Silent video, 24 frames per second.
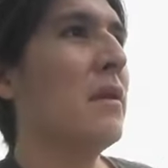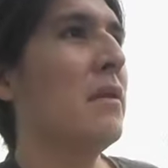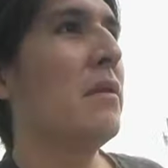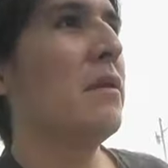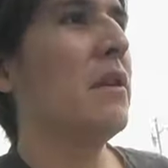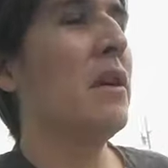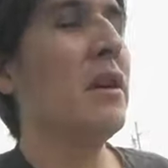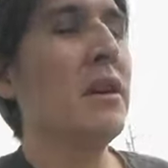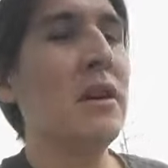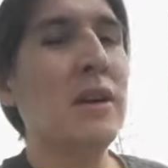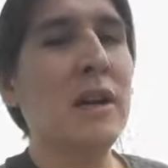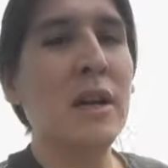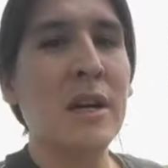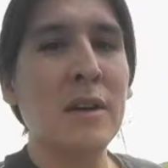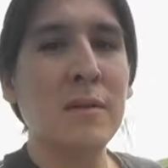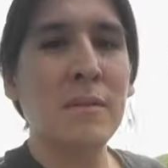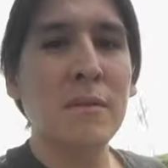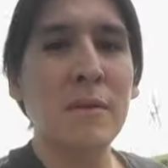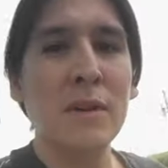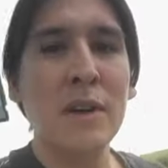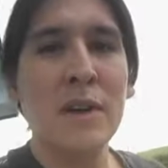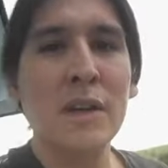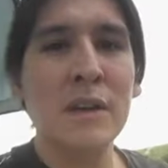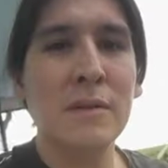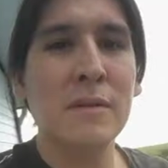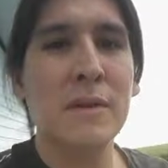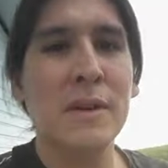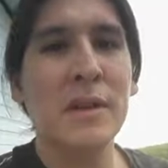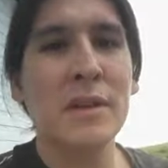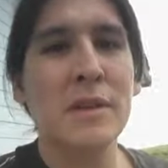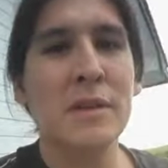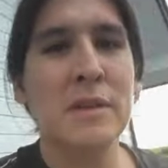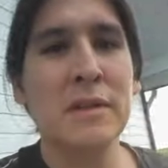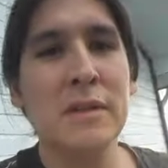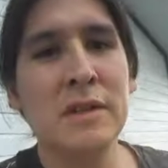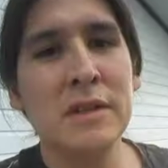So, well, anyway,
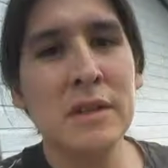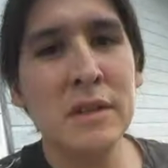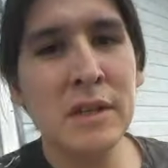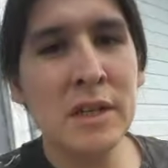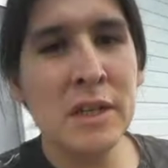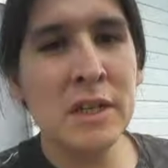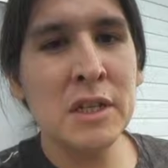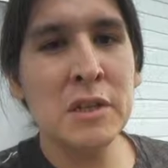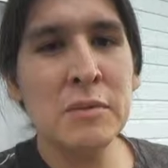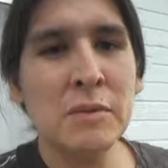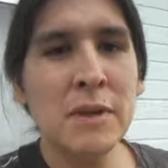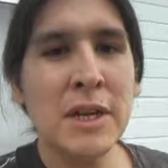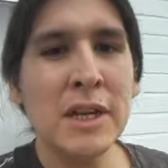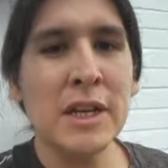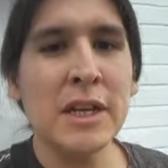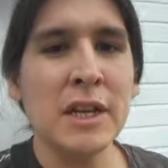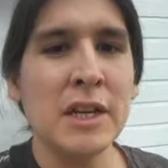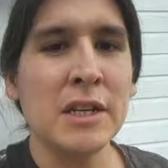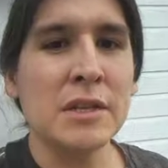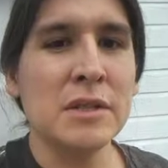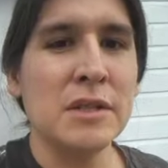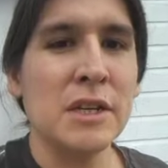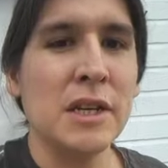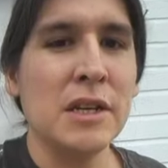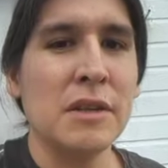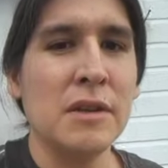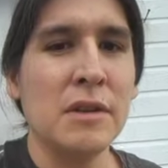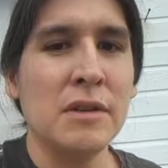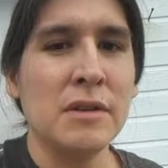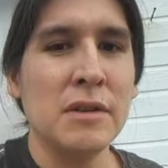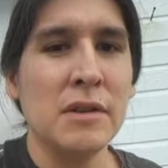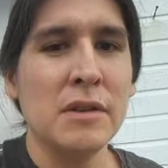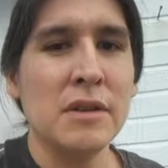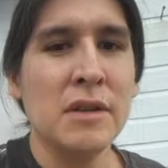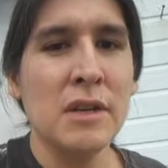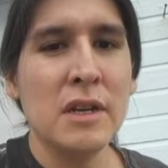this is what I gotta say though,
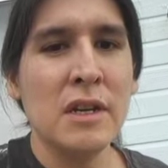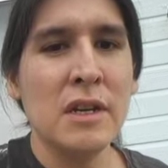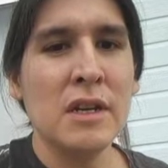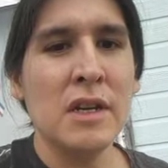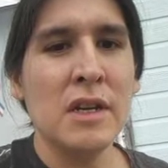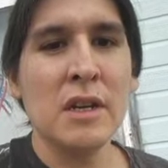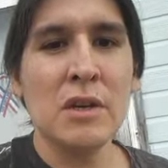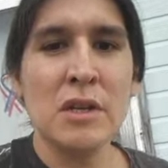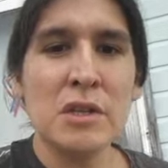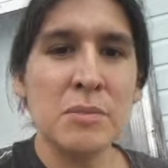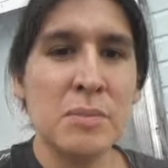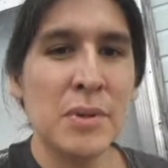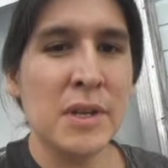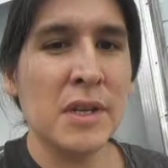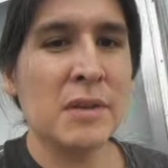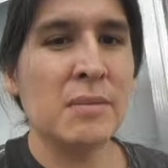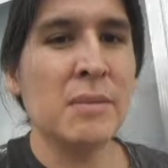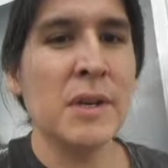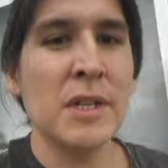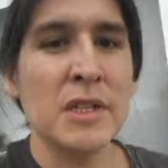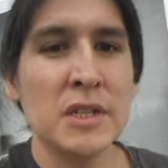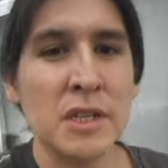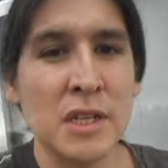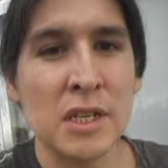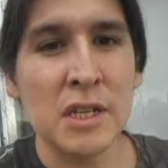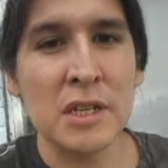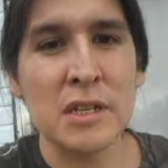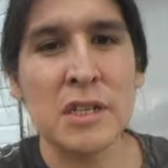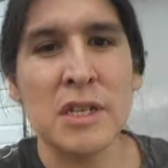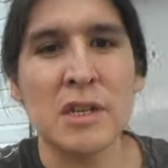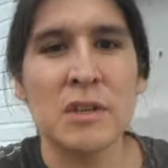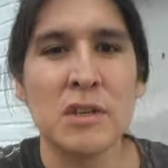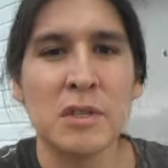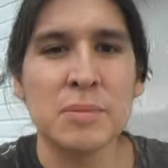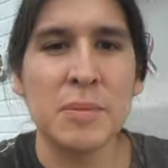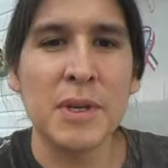dude. I respect
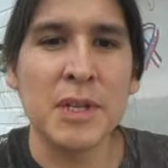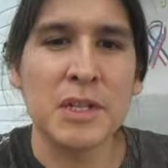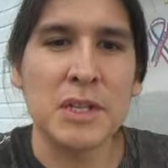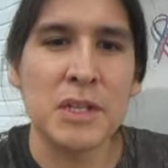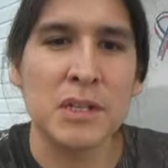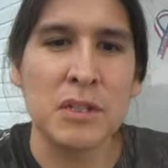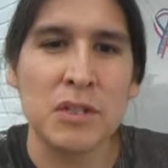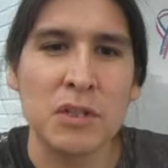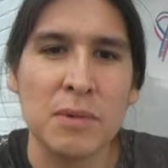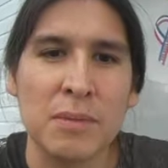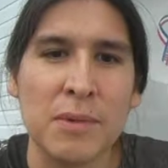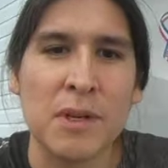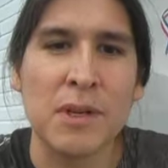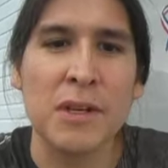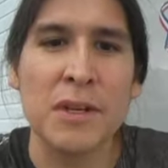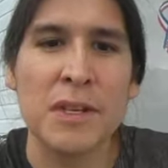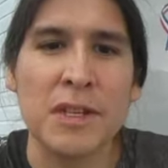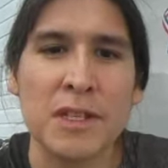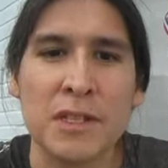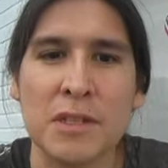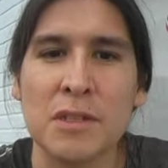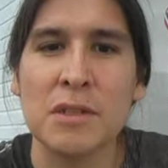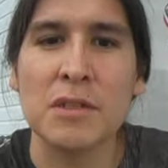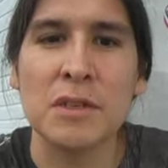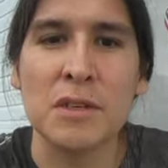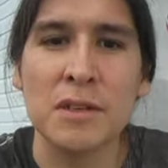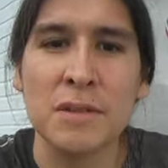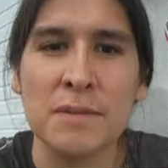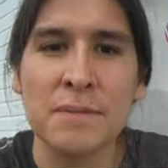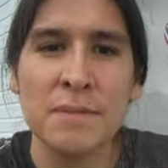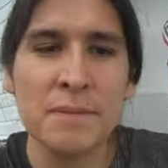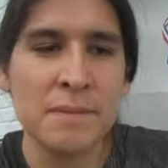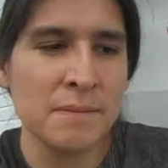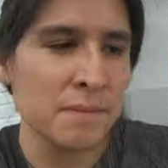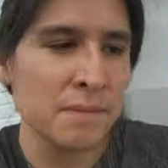Mexicans, I respect Central Americans, so